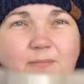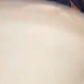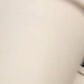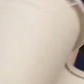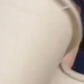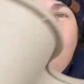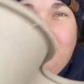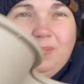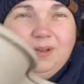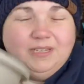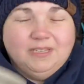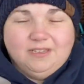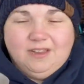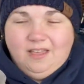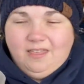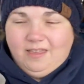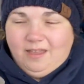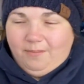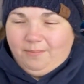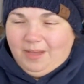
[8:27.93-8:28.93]
but it's not
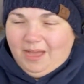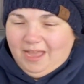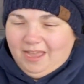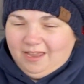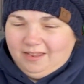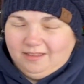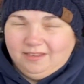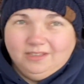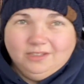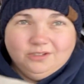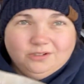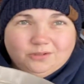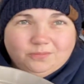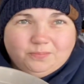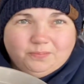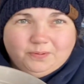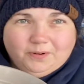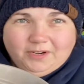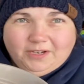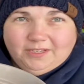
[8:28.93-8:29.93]
that bad. These are
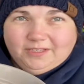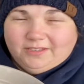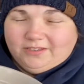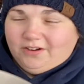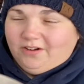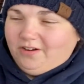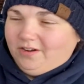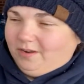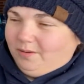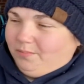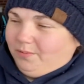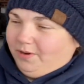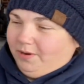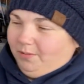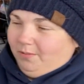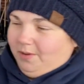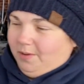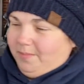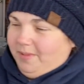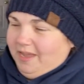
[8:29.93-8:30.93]
pretty sturdy, pretty
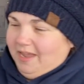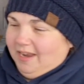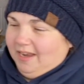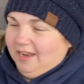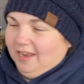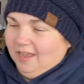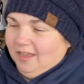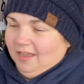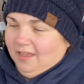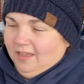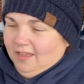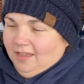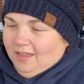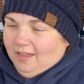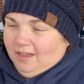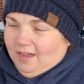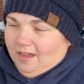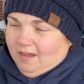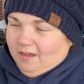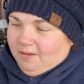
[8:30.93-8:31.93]
well made.
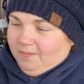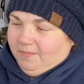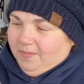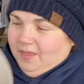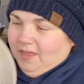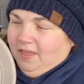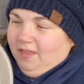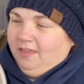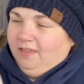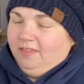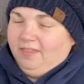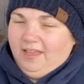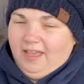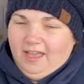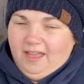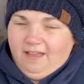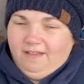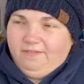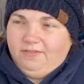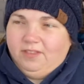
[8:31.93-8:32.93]
They
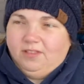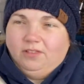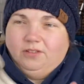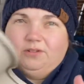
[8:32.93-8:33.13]
have the little